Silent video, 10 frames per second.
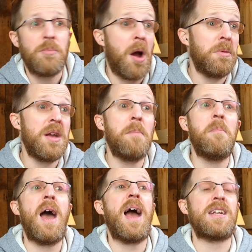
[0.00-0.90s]
probably a
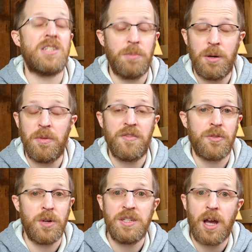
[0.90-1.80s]
maximum of
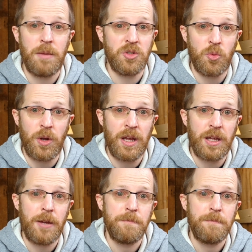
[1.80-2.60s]
3 times a week.